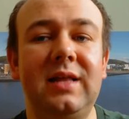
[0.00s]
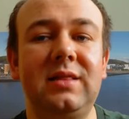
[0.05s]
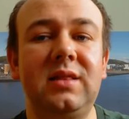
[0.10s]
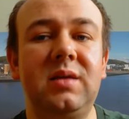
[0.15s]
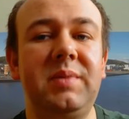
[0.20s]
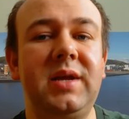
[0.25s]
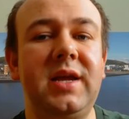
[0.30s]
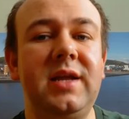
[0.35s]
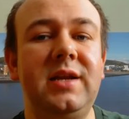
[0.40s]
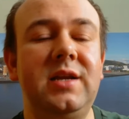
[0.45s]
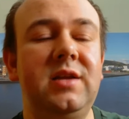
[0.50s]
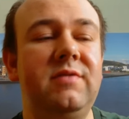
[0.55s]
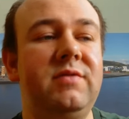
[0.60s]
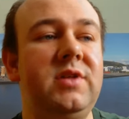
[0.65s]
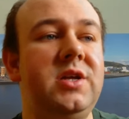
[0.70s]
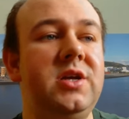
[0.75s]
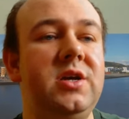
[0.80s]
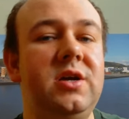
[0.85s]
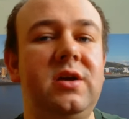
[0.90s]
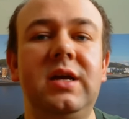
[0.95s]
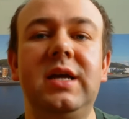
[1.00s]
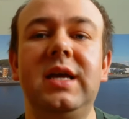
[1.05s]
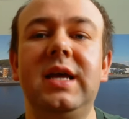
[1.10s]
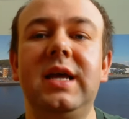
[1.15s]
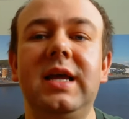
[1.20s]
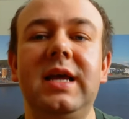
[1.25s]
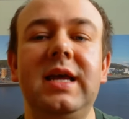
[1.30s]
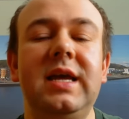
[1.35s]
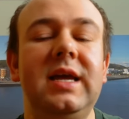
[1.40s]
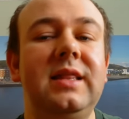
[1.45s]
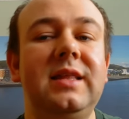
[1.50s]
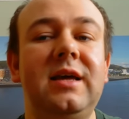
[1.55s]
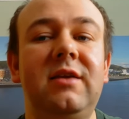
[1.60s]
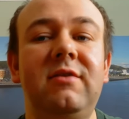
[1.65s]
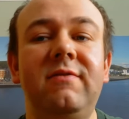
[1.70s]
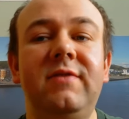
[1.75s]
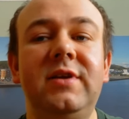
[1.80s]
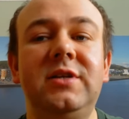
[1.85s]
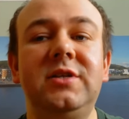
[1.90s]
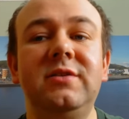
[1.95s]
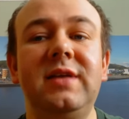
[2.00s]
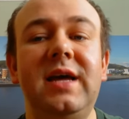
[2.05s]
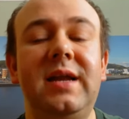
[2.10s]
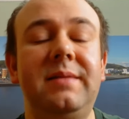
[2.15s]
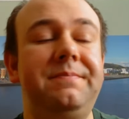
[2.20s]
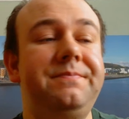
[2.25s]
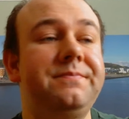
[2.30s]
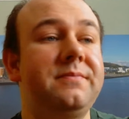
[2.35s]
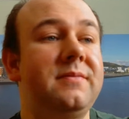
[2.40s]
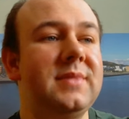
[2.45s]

at the beginning of the year in that video then.